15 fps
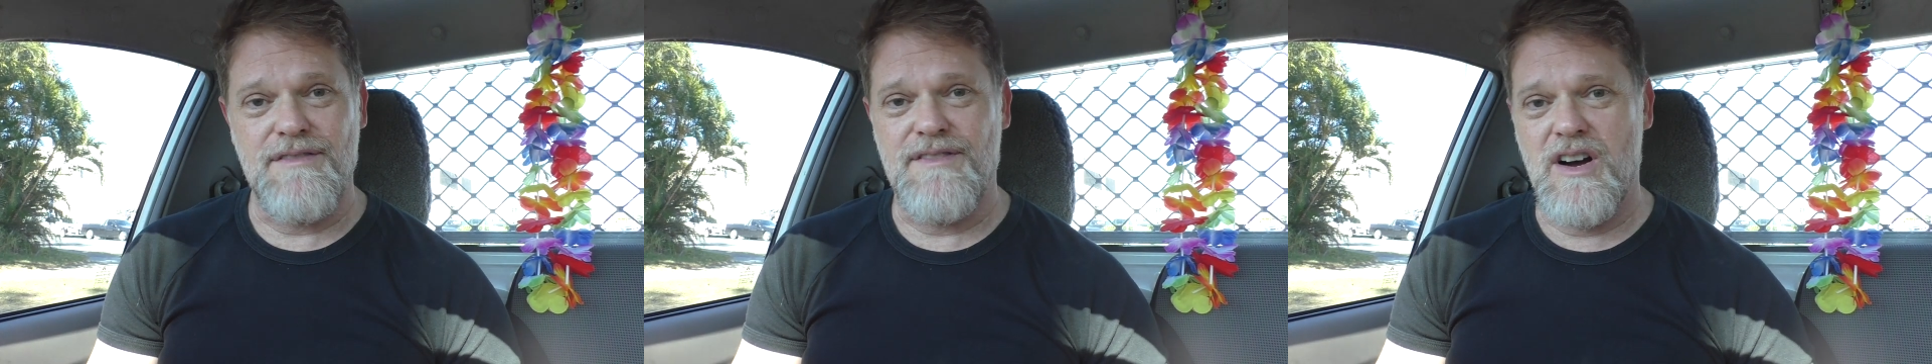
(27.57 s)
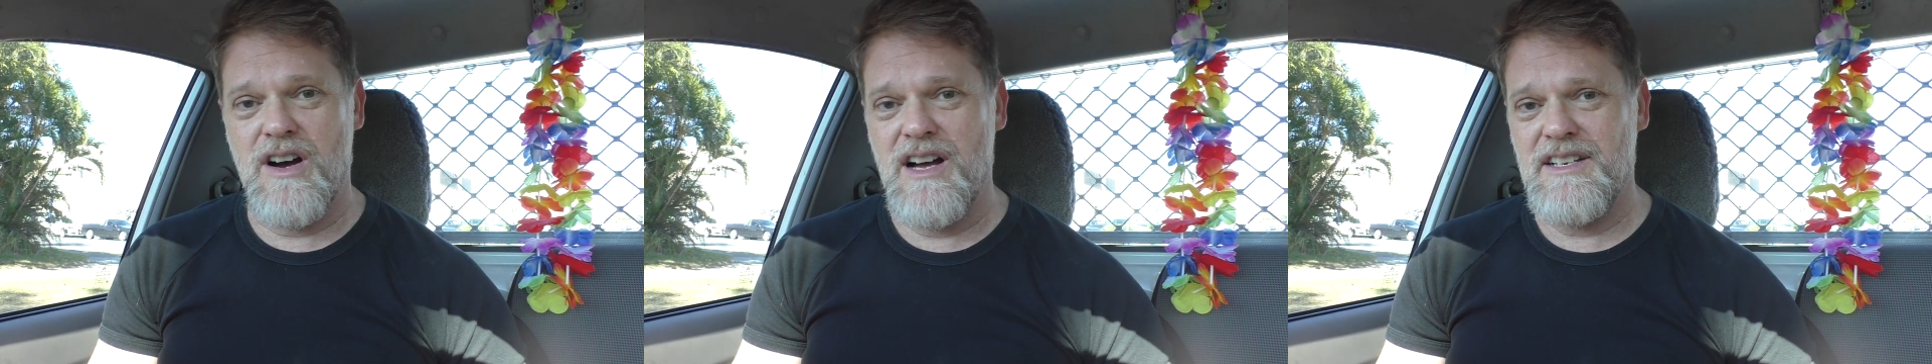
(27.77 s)

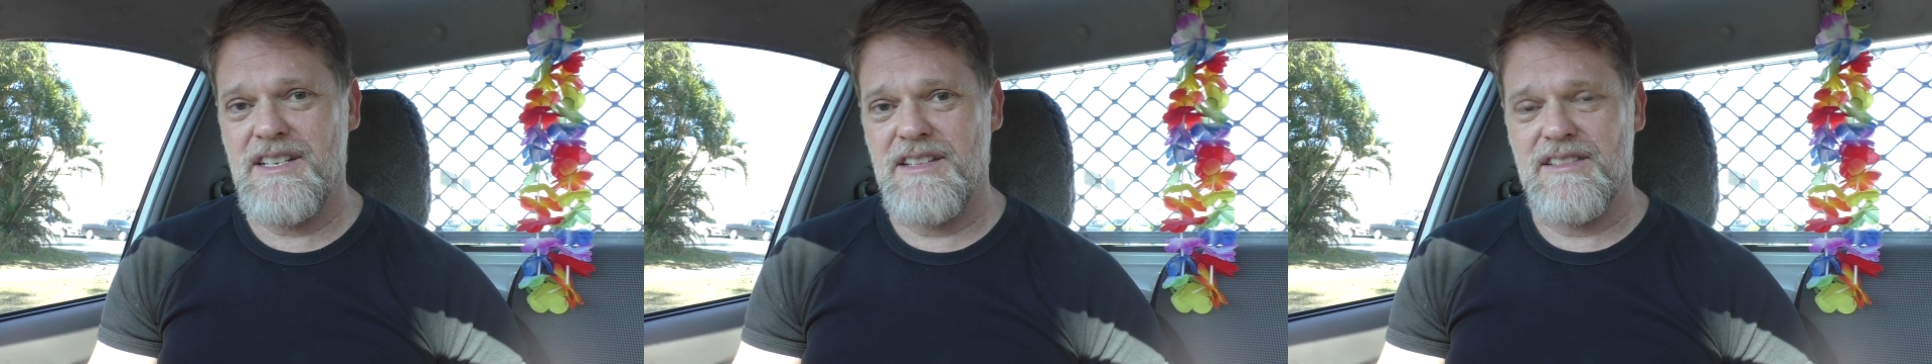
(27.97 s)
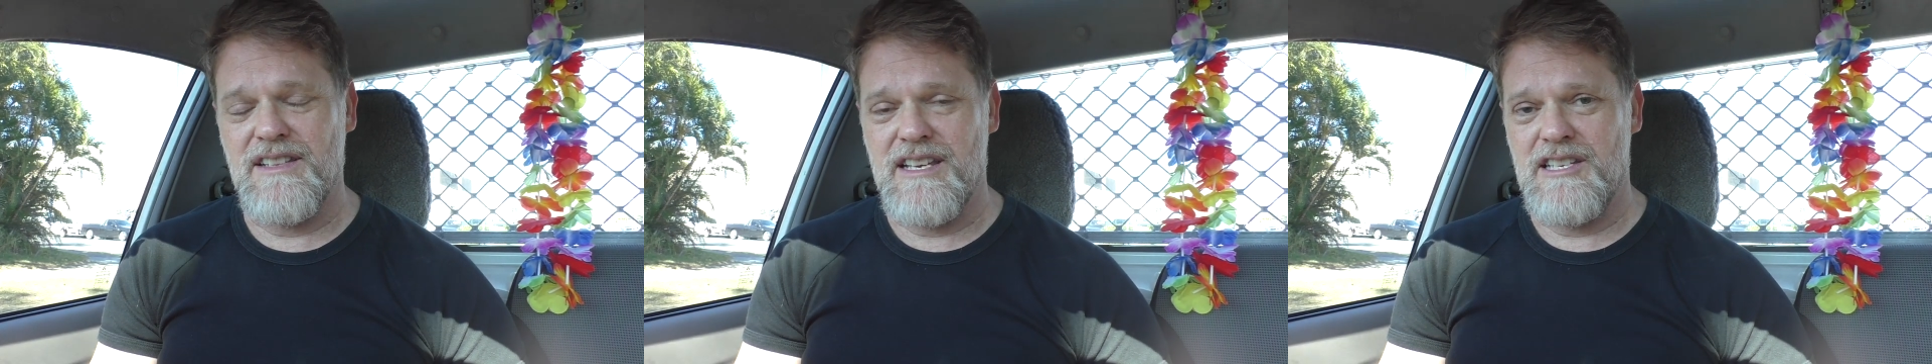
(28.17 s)
find
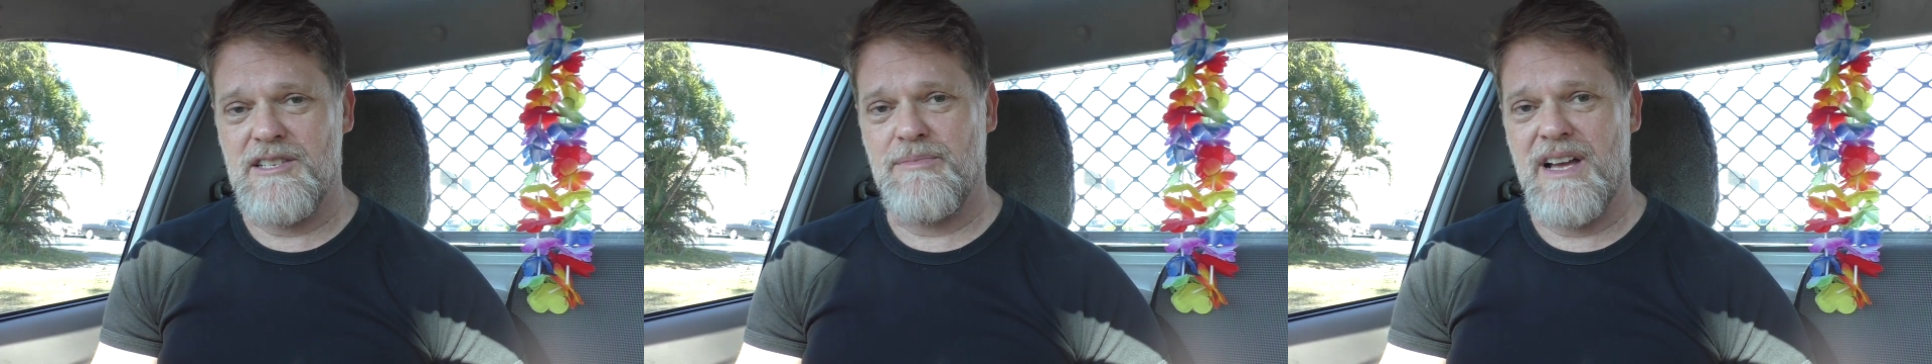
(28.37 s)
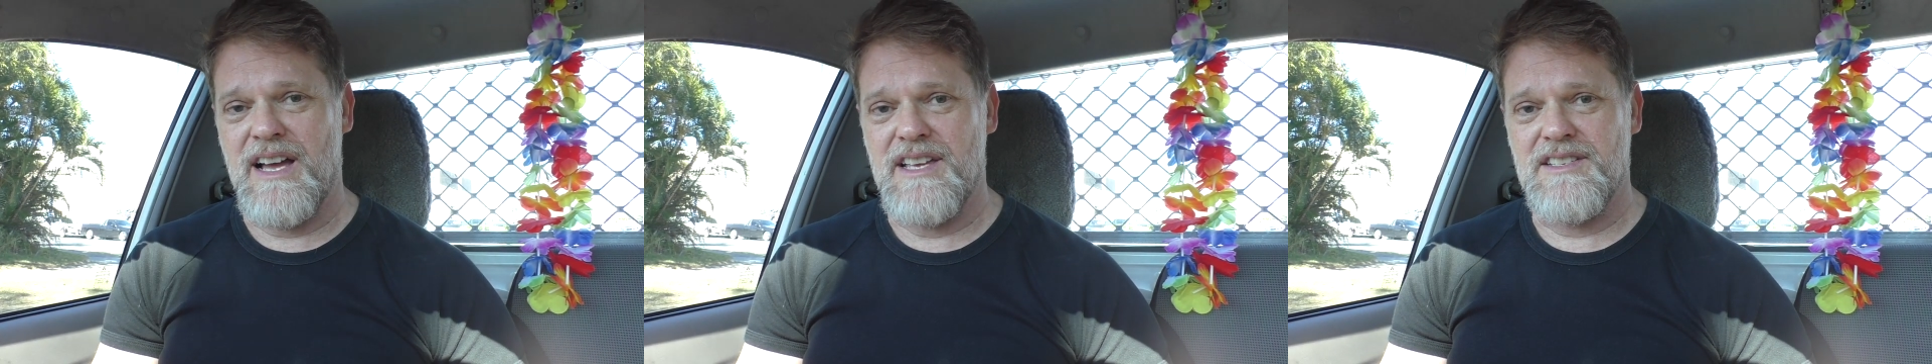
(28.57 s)
in
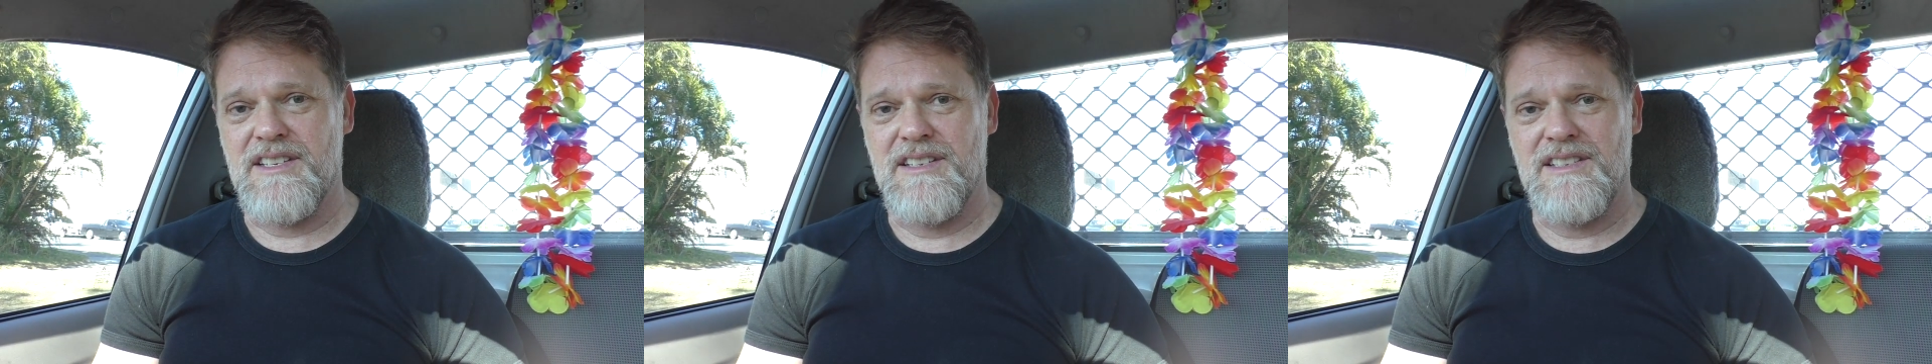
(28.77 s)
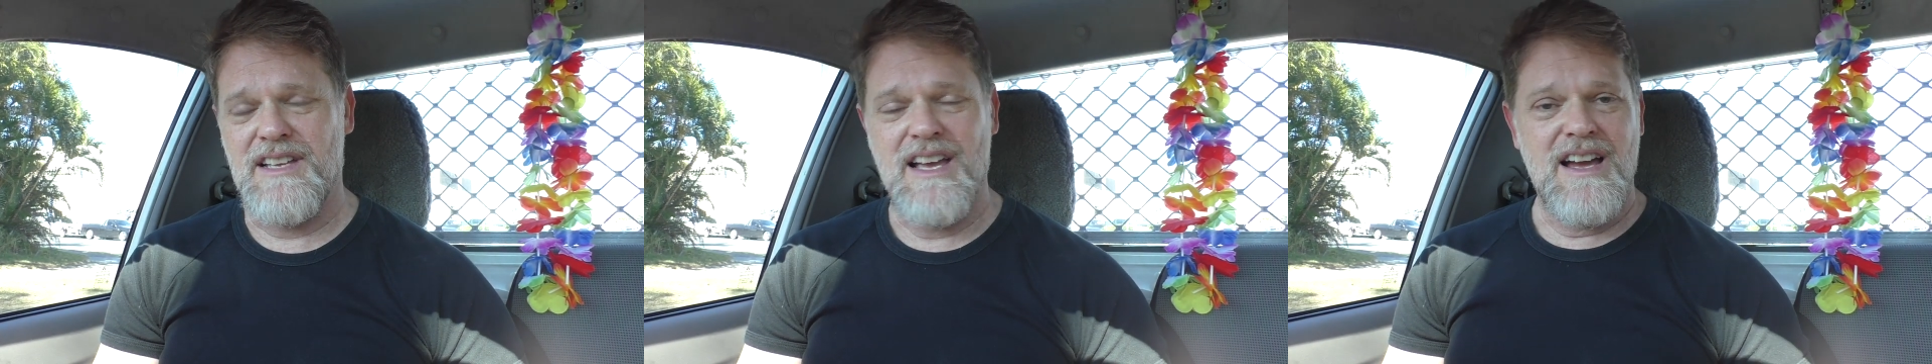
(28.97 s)
these
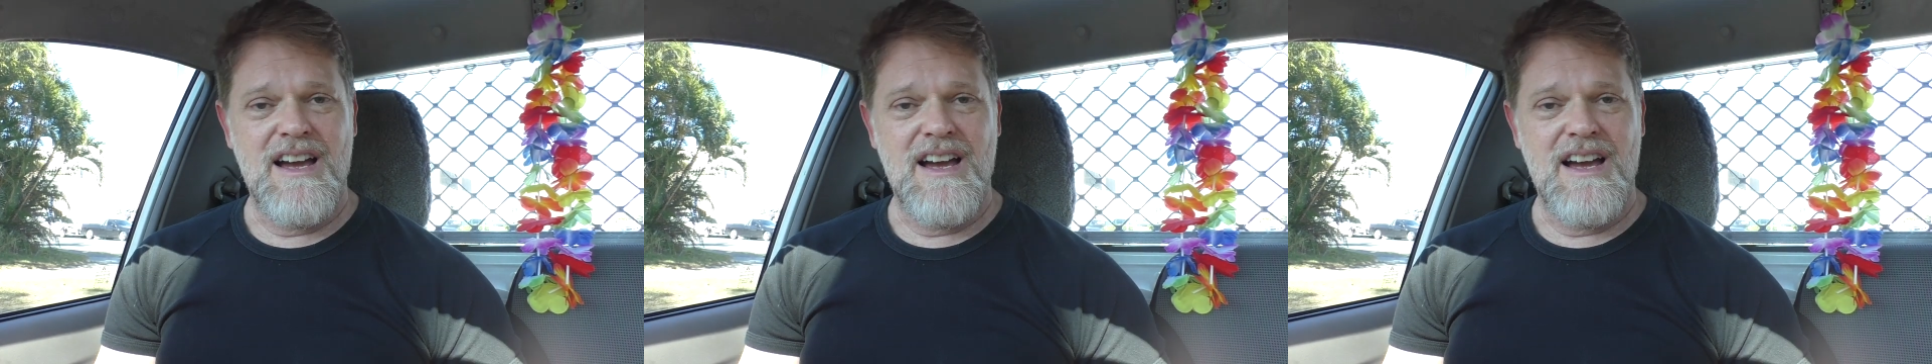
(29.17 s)
places